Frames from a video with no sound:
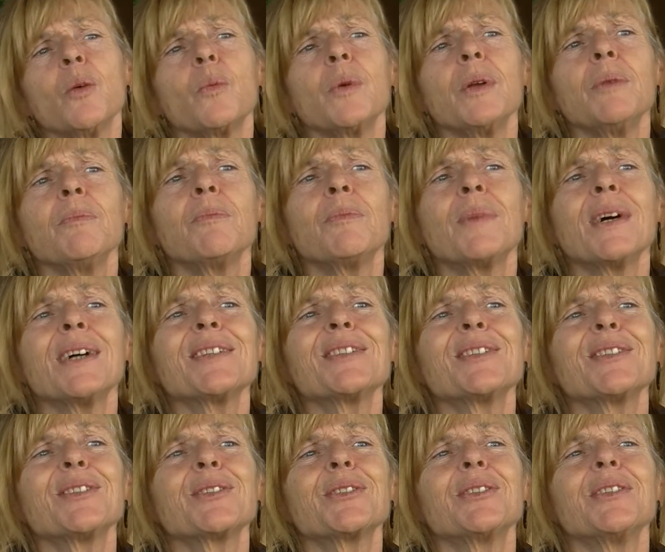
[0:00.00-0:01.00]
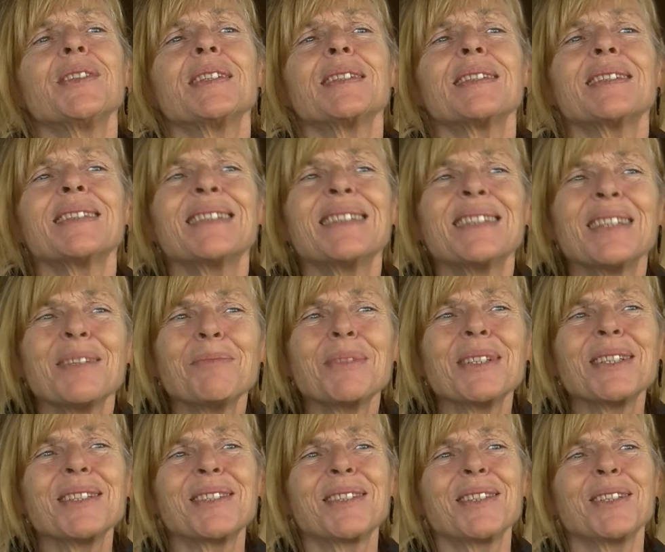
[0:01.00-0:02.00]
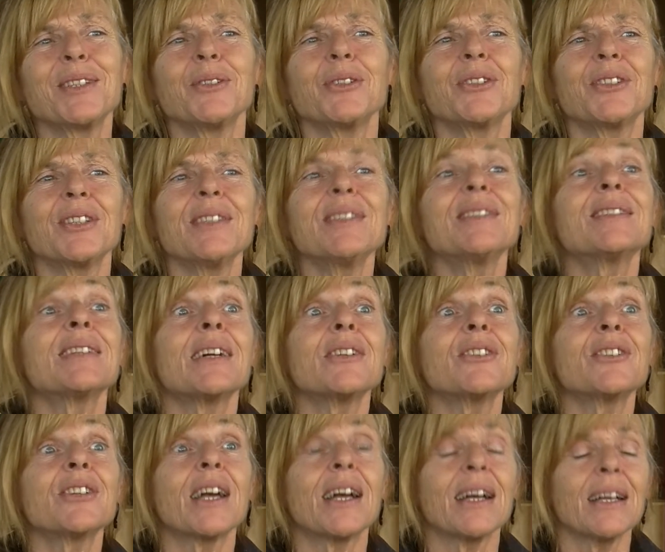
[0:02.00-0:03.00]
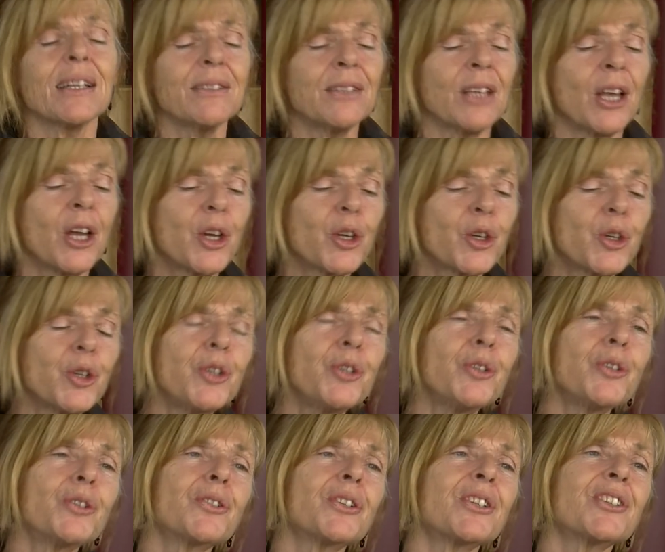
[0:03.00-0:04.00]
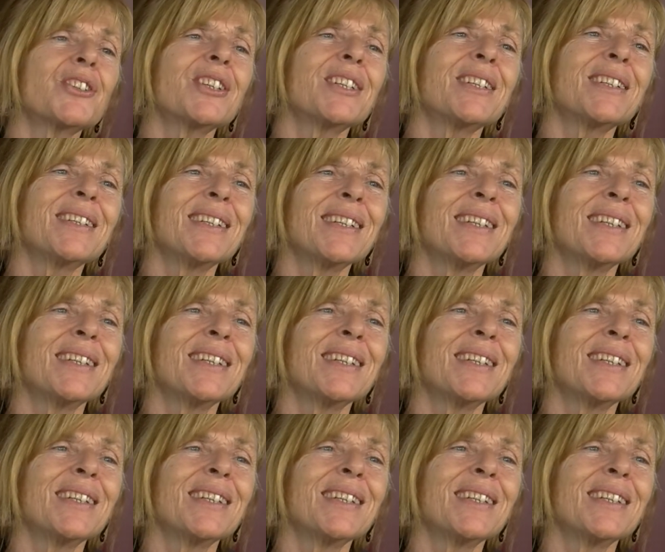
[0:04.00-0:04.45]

we must look to the simplest solutions such as good nutrition,